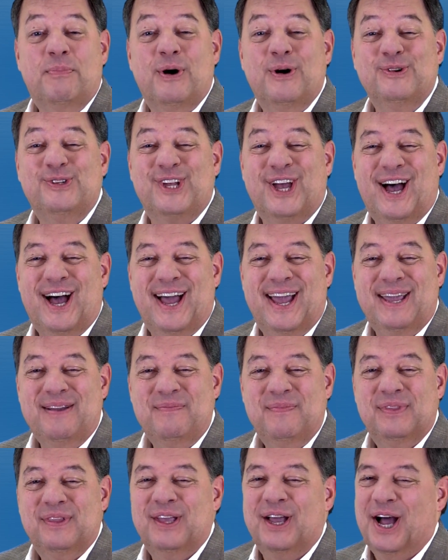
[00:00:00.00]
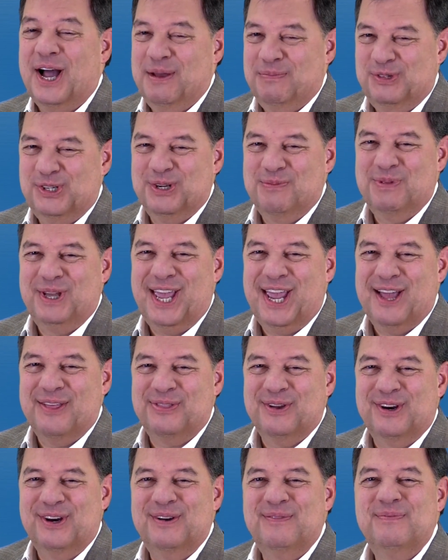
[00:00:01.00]
Bowtie, I'm Jim
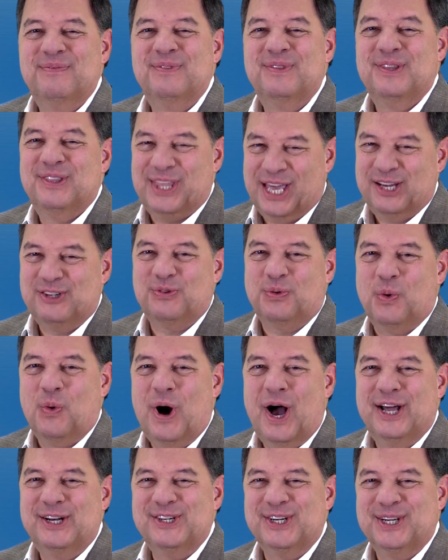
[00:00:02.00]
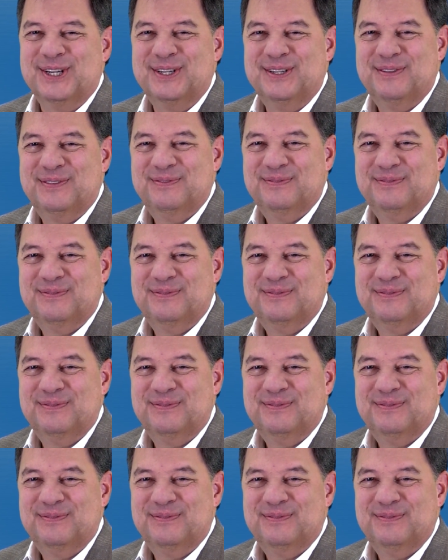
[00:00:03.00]
Ganther. Thanks for watching.